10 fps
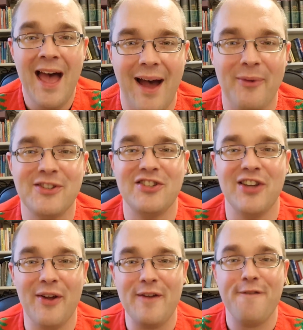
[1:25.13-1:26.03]
I want to
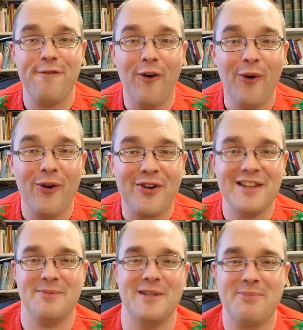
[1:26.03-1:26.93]
show you 4
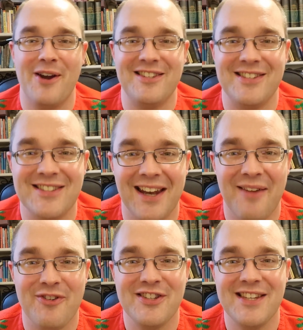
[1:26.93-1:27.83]
Christmas presents that
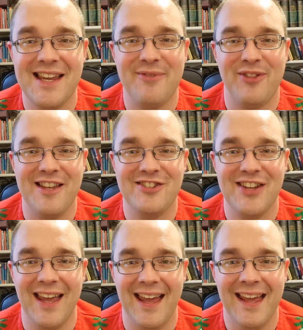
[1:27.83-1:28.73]
I've received this
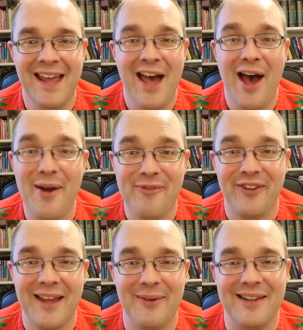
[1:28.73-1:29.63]
year.
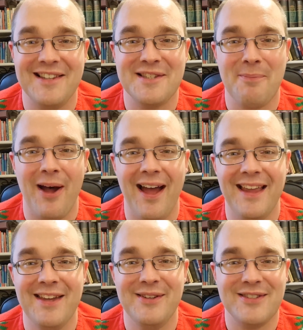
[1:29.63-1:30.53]
Hopefully it will inspire
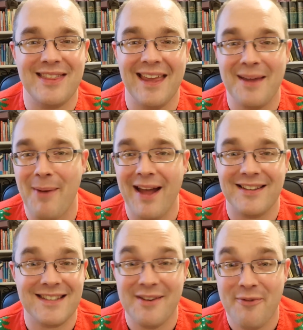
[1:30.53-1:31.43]
you to think
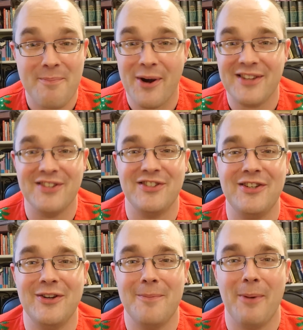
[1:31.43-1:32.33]
about different presents
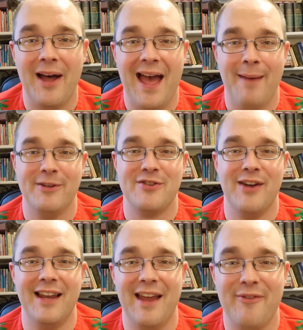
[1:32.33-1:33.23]
you could buy amateur
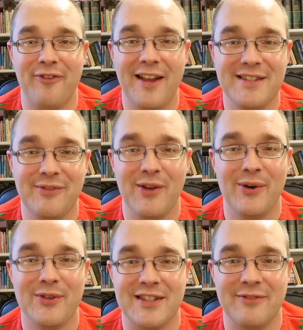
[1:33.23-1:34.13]
radio friends of
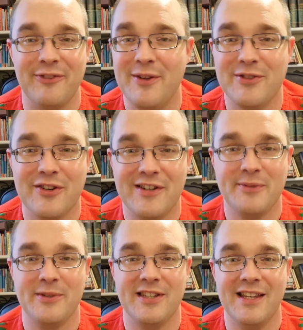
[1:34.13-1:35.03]
yours in future
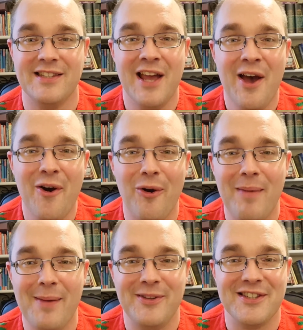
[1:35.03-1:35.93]
Christmases, or
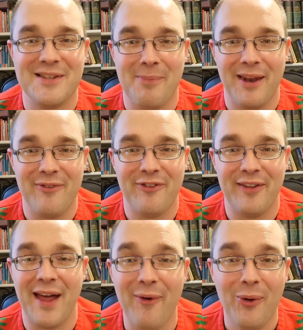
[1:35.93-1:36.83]
maybe just a bit of
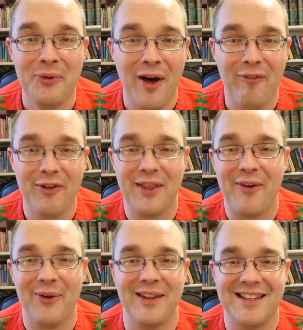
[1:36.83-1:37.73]
fun. They're all novel,
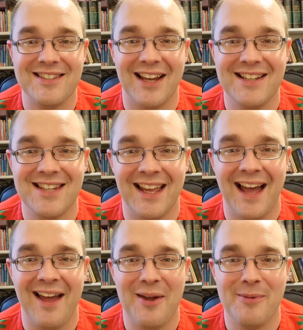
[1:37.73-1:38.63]
they're all exciting.
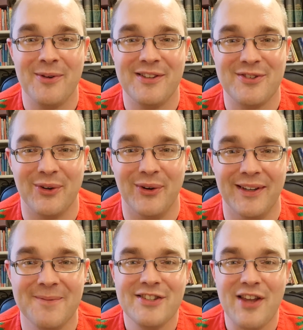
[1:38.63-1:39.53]
I hope you
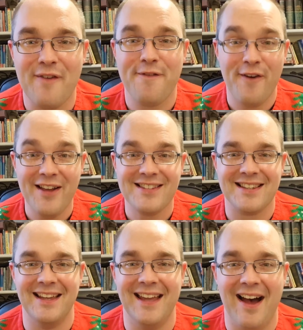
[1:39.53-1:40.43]
enjoy. So
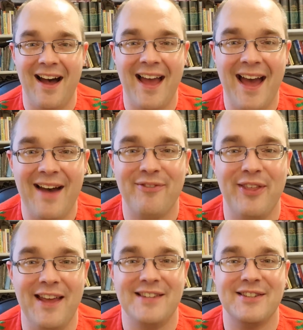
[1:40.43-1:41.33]
firstly, I have
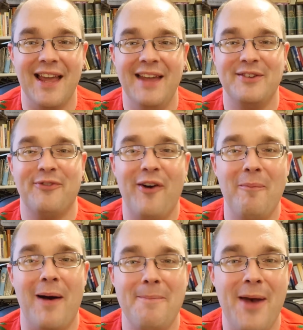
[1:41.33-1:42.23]
this. It's from
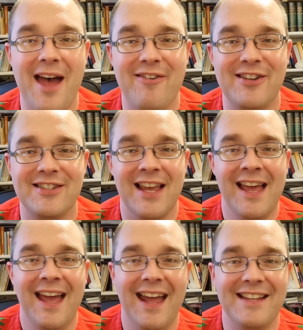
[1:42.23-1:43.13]
my parents.
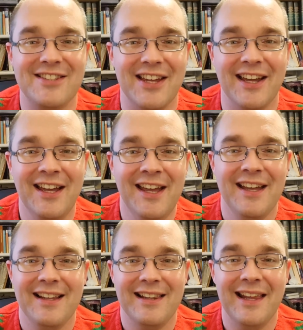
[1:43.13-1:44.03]
It's a
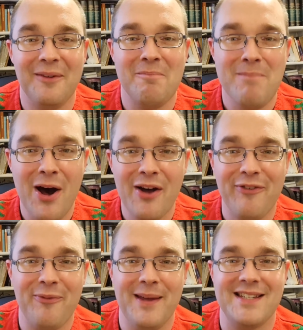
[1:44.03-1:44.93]
little mug
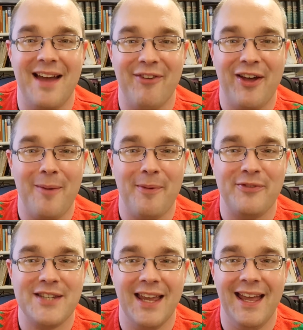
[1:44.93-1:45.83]
for me to have a cup of
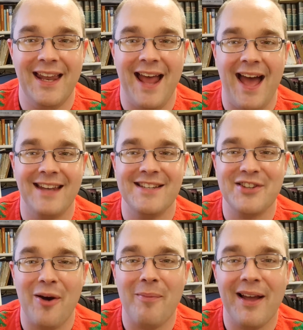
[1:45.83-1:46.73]
tea in, and it's
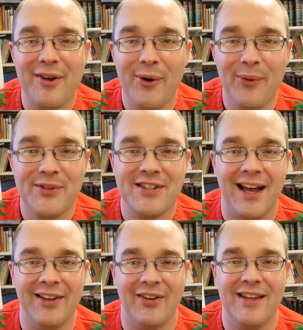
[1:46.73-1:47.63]
got my call
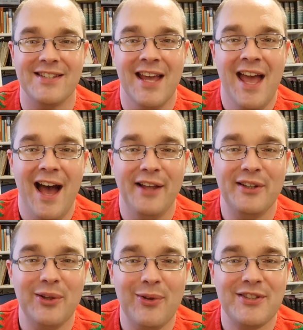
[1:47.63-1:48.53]
sign on it. And
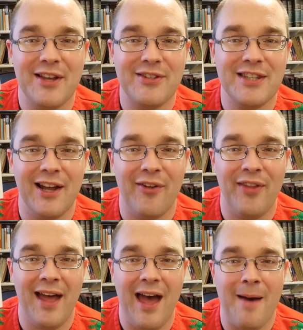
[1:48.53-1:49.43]
you'll also see on
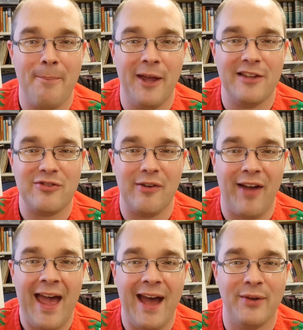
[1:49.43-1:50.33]
there a picture of a
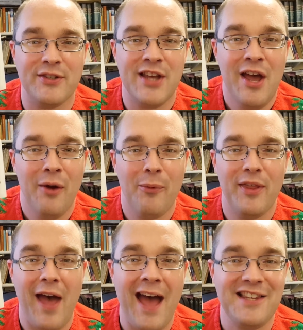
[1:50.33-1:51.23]
house
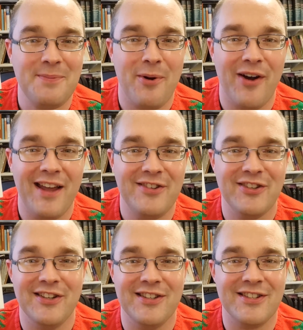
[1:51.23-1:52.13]
with
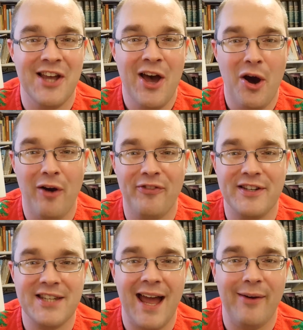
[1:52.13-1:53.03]
aspirations of the
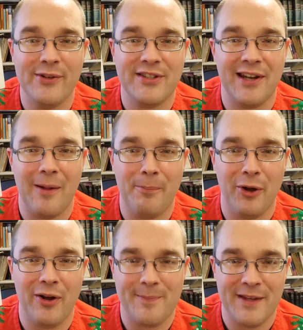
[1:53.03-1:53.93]
towers that I'll
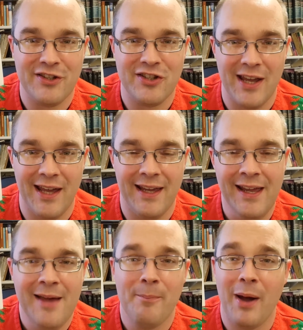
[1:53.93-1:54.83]
put up this year.
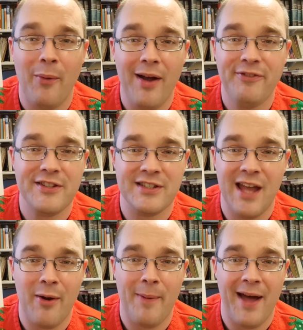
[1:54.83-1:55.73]
My wife doesn't
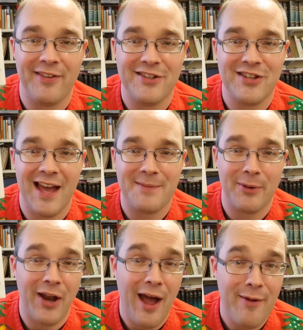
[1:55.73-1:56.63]
know about this yet,
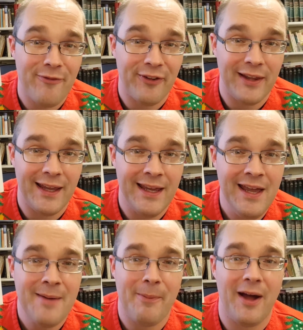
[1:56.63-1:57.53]
but hopefully
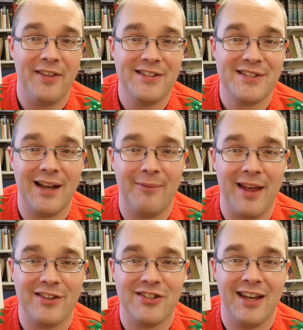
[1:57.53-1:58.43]
by this time
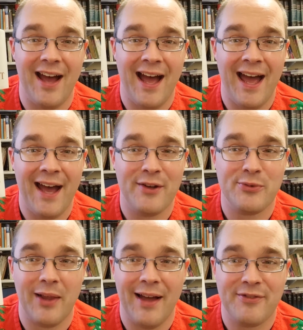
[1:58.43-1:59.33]
next year our house
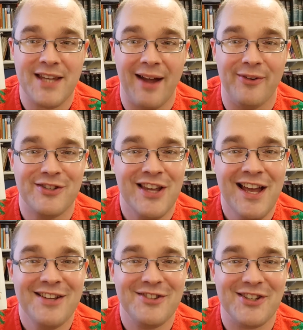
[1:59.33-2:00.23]
will have towers
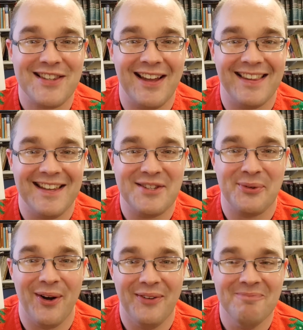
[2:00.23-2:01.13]
just like this
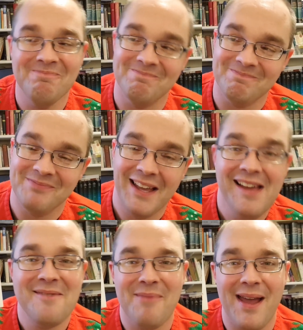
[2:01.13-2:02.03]
one.
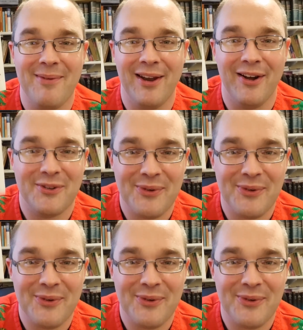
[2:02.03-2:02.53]
Maybe not.